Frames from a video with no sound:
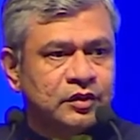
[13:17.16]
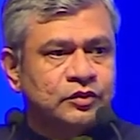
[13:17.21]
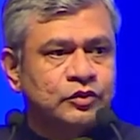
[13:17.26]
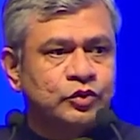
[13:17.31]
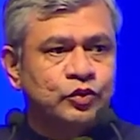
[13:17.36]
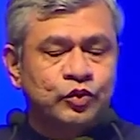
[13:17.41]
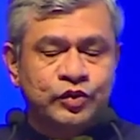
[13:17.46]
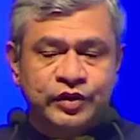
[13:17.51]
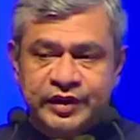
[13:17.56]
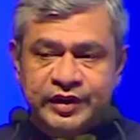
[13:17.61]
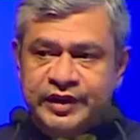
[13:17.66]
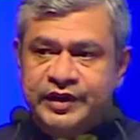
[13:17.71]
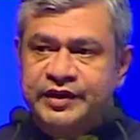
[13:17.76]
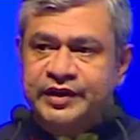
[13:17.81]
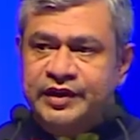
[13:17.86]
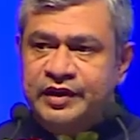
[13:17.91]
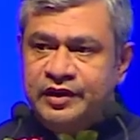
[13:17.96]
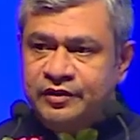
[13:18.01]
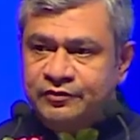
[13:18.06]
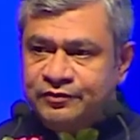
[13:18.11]
through
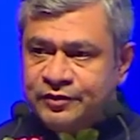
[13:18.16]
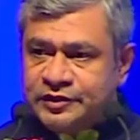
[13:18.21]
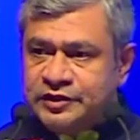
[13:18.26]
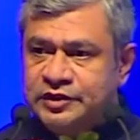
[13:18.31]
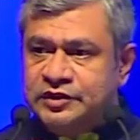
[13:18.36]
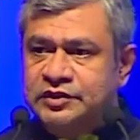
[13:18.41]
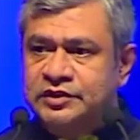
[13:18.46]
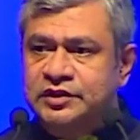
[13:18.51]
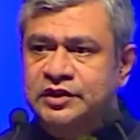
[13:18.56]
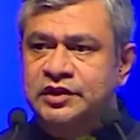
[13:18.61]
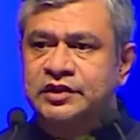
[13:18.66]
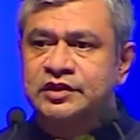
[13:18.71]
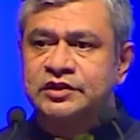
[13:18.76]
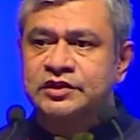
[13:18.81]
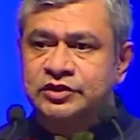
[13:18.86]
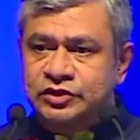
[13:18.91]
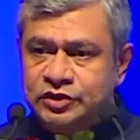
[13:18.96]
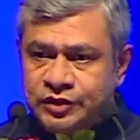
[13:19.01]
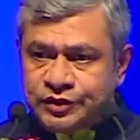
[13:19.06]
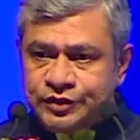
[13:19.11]
creating infrastructure and
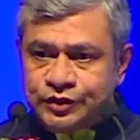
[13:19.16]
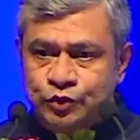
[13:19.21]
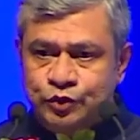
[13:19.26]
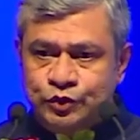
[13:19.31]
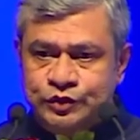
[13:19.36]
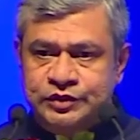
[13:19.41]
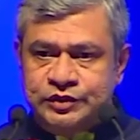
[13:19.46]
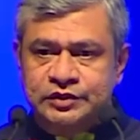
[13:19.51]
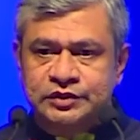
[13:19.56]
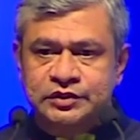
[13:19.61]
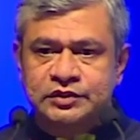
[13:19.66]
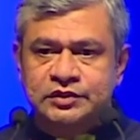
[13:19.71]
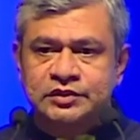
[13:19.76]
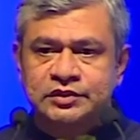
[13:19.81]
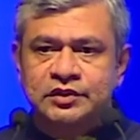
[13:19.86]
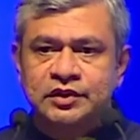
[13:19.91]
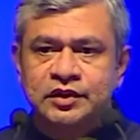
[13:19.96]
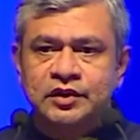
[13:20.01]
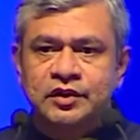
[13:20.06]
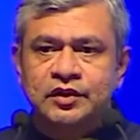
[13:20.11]

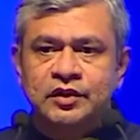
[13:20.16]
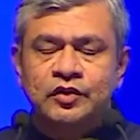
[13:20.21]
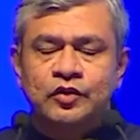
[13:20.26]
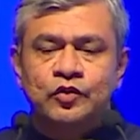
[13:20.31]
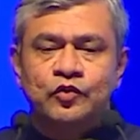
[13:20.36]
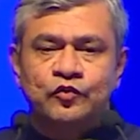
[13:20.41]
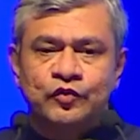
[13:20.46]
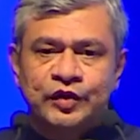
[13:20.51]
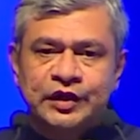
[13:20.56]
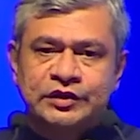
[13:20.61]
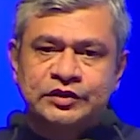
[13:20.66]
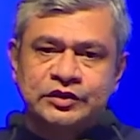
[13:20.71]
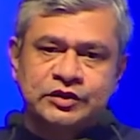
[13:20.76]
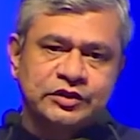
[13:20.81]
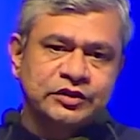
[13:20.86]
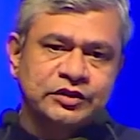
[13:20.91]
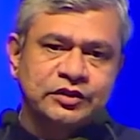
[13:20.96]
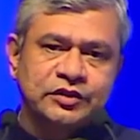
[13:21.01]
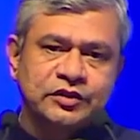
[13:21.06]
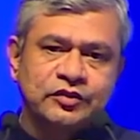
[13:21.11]
institutions
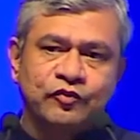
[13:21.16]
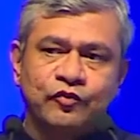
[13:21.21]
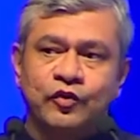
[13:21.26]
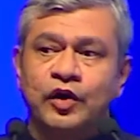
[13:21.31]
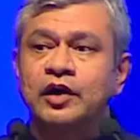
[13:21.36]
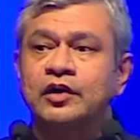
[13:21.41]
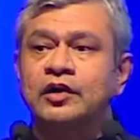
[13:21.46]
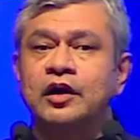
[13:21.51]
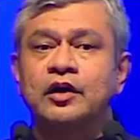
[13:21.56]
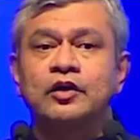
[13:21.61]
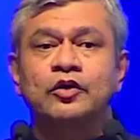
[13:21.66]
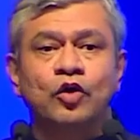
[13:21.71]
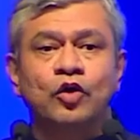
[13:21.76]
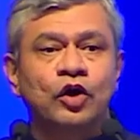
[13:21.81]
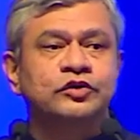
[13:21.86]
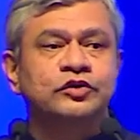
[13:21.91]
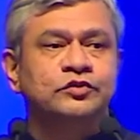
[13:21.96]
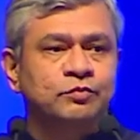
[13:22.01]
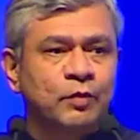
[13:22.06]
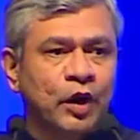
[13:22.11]
which work
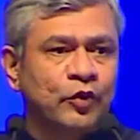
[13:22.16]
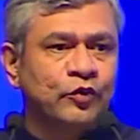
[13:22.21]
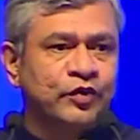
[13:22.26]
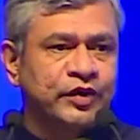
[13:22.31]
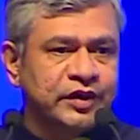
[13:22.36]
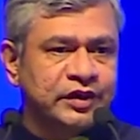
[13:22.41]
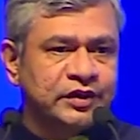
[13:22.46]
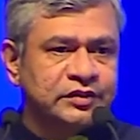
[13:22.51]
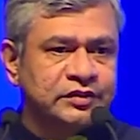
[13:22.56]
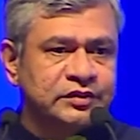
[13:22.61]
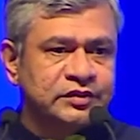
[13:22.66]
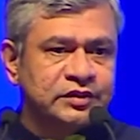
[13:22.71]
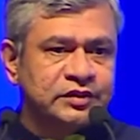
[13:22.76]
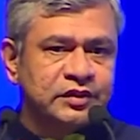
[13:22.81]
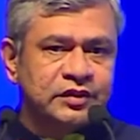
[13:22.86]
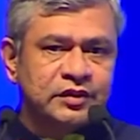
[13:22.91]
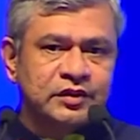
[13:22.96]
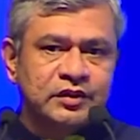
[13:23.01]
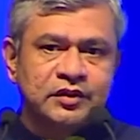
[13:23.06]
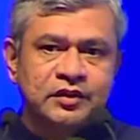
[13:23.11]
across boundaries,
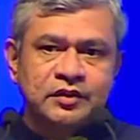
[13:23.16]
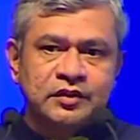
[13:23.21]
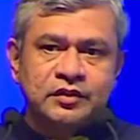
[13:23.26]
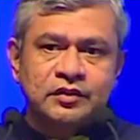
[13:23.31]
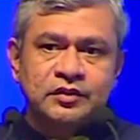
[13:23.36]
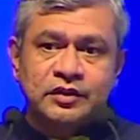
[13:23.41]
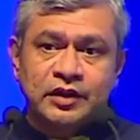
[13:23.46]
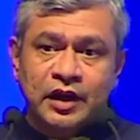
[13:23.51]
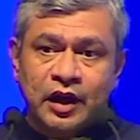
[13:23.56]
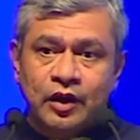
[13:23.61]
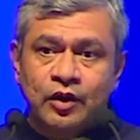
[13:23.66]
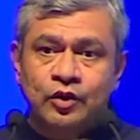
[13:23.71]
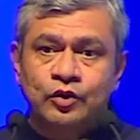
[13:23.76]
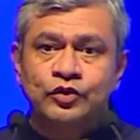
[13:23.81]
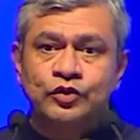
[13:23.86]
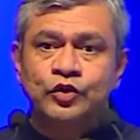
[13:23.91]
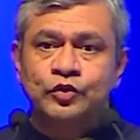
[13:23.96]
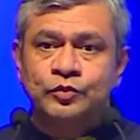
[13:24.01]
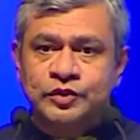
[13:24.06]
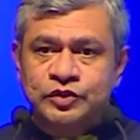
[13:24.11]
now
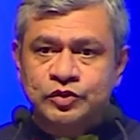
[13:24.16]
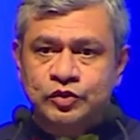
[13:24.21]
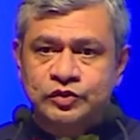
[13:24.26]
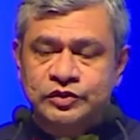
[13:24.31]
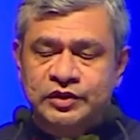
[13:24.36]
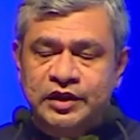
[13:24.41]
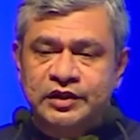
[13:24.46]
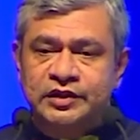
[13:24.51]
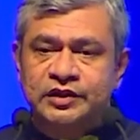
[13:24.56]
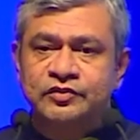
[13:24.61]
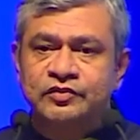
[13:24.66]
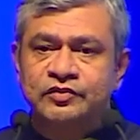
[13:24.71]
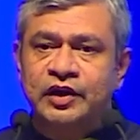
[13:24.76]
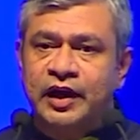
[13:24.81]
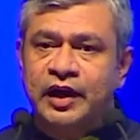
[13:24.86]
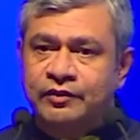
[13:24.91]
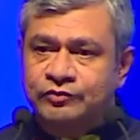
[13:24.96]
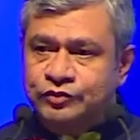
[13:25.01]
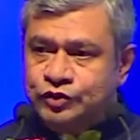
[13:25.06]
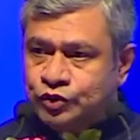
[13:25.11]
human society will
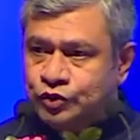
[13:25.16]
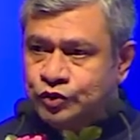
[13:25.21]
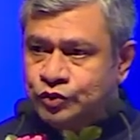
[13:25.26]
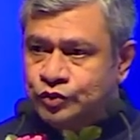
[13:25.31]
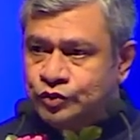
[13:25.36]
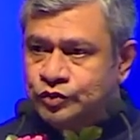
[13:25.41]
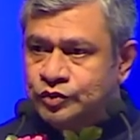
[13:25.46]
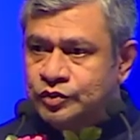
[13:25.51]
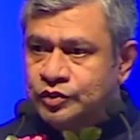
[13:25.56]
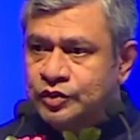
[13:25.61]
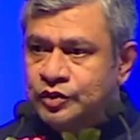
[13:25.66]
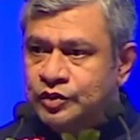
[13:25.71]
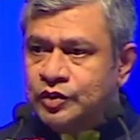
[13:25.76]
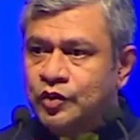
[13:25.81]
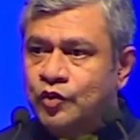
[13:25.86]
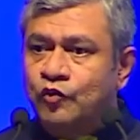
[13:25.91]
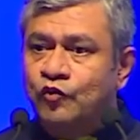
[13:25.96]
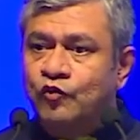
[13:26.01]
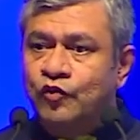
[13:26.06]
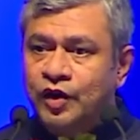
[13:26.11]
have to
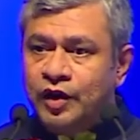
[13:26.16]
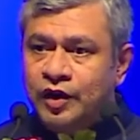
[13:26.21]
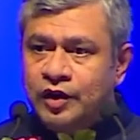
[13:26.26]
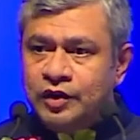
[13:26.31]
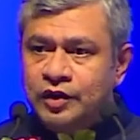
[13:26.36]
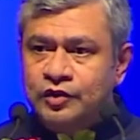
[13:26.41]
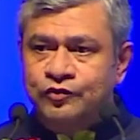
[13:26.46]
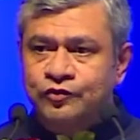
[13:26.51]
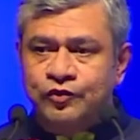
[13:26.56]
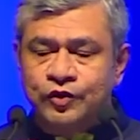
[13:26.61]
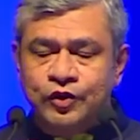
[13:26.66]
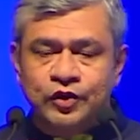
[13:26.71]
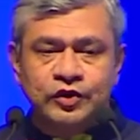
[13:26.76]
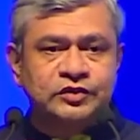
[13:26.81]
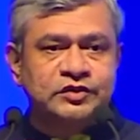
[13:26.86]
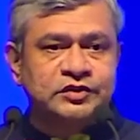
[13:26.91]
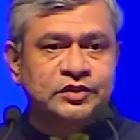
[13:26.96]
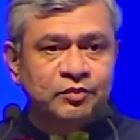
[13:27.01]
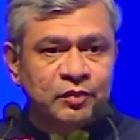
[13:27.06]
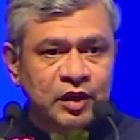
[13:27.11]
work
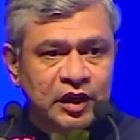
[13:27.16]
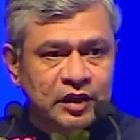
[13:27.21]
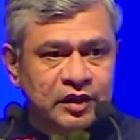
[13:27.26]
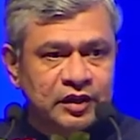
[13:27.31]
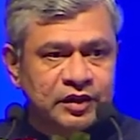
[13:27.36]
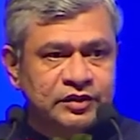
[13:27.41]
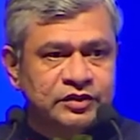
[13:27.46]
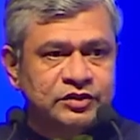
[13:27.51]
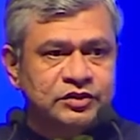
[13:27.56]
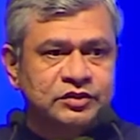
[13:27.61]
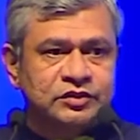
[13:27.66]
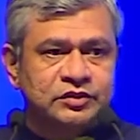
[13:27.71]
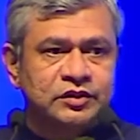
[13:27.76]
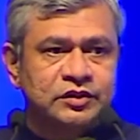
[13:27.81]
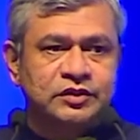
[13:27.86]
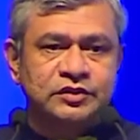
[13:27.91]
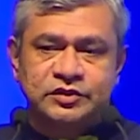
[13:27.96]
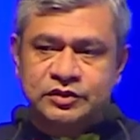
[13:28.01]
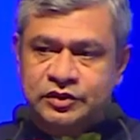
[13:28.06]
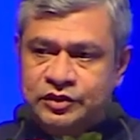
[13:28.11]
for similar
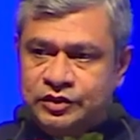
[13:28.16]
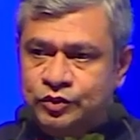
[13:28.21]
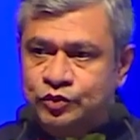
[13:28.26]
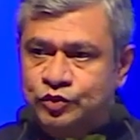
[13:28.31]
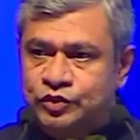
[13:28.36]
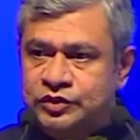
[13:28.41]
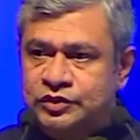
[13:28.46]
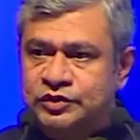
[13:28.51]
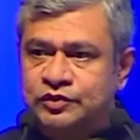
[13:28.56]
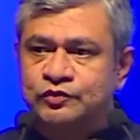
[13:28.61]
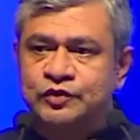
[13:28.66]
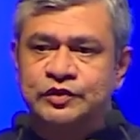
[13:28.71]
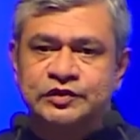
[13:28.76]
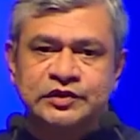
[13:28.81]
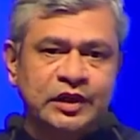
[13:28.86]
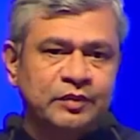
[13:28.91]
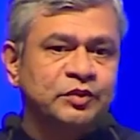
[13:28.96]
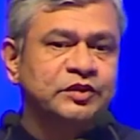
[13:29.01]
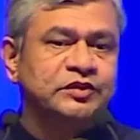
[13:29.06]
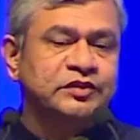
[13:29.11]
institutions for
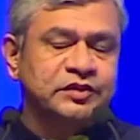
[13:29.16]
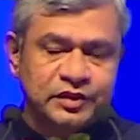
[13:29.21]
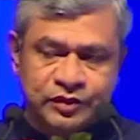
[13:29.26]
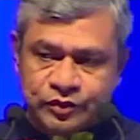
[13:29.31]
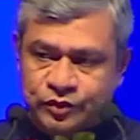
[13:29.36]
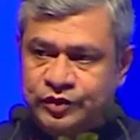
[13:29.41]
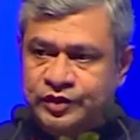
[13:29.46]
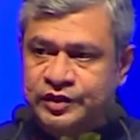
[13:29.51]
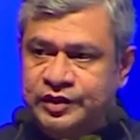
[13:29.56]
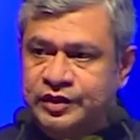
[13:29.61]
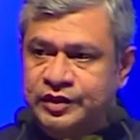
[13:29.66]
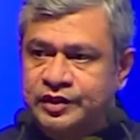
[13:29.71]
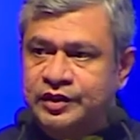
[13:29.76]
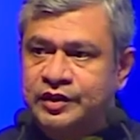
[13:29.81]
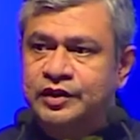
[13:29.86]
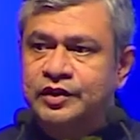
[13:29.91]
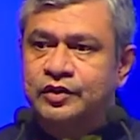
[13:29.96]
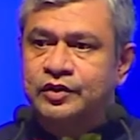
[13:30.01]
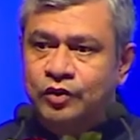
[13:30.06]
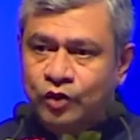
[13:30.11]
cybersecurity
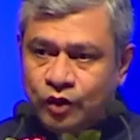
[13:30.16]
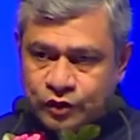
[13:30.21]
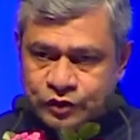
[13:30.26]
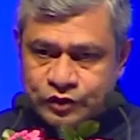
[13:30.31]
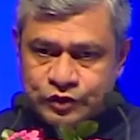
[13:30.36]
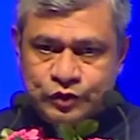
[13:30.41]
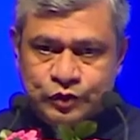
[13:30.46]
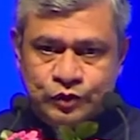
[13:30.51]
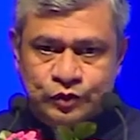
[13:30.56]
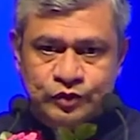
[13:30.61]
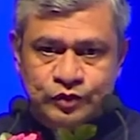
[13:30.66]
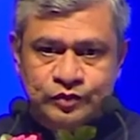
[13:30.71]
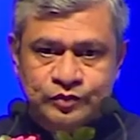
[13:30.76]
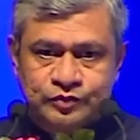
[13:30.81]
also.